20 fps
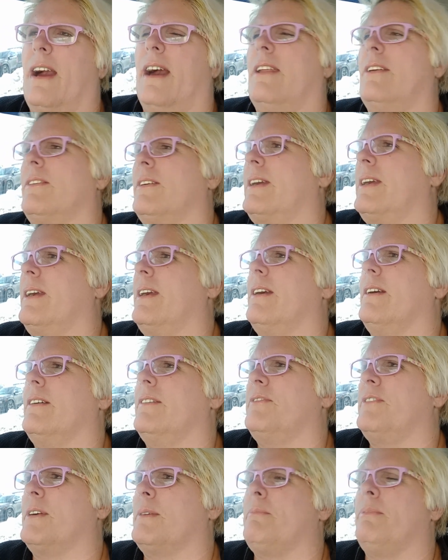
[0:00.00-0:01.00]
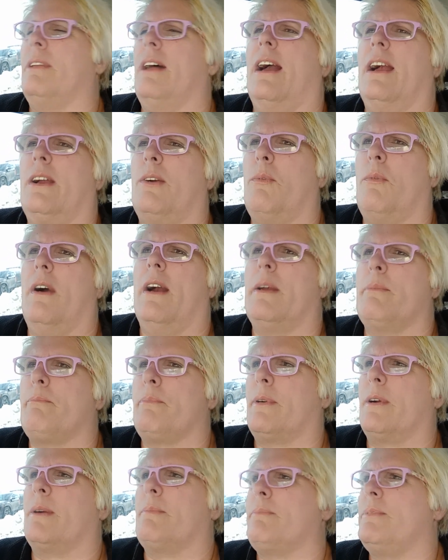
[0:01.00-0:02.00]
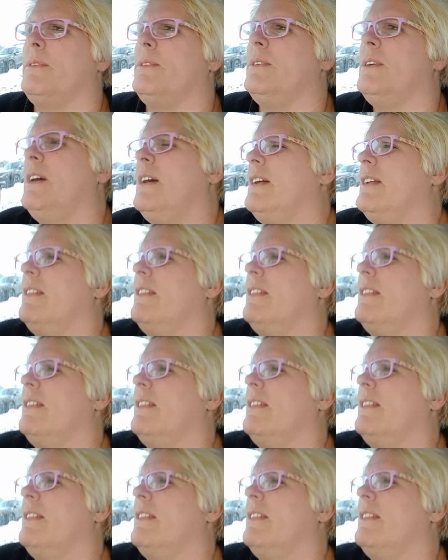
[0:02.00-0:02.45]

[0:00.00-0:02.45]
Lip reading: I don't care if you're black, white, purple,